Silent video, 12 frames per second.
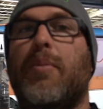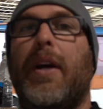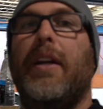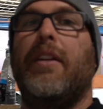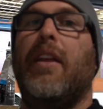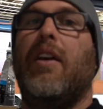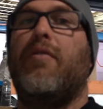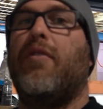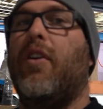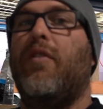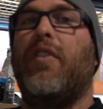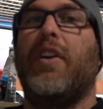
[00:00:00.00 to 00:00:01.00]
been in there
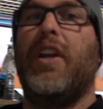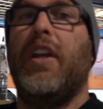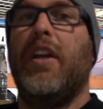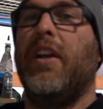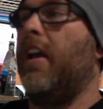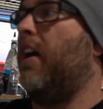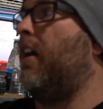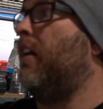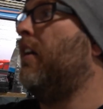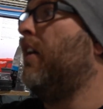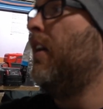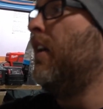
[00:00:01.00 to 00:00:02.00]
for over a year
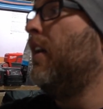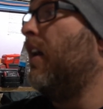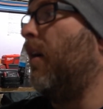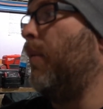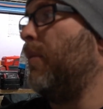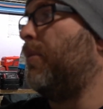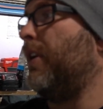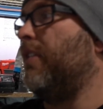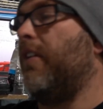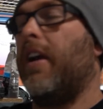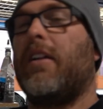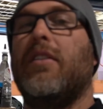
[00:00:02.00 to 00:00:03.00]
now. I've been pretty
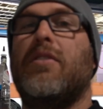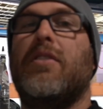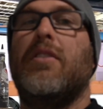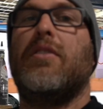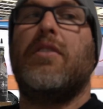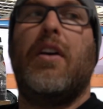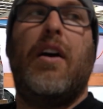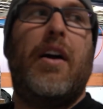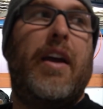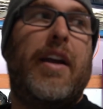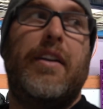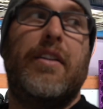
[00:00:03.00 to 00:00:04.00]
reckless this
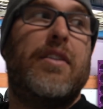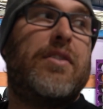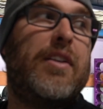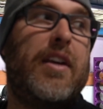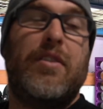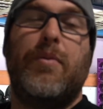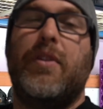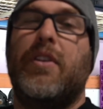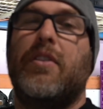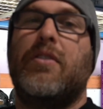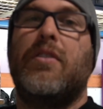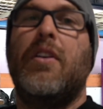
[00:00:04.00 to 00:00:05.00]
end of the season with
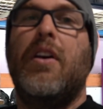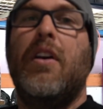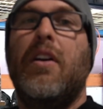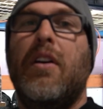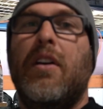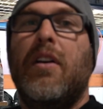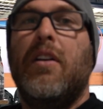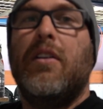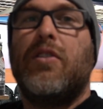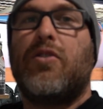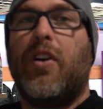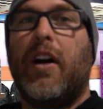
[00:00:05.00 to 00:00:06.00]
this
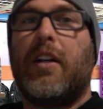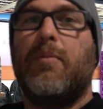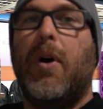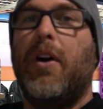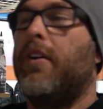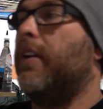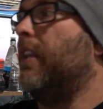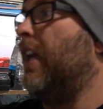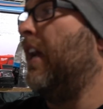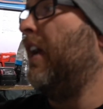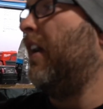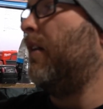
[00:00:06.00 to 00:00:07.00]
truck motor in
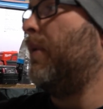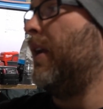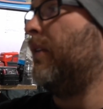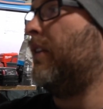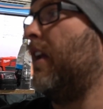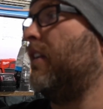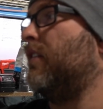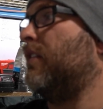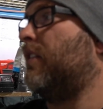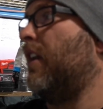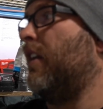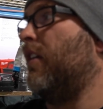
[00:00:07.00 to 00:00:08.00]
there. I've been
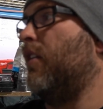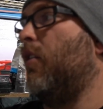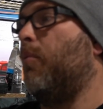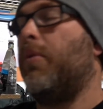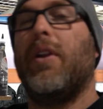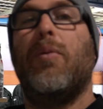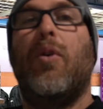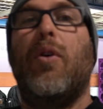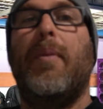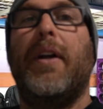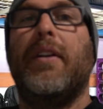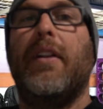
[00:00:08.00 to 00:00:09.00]
getting it all pretty
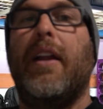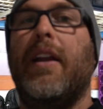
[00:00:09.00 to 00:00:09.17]
warm under that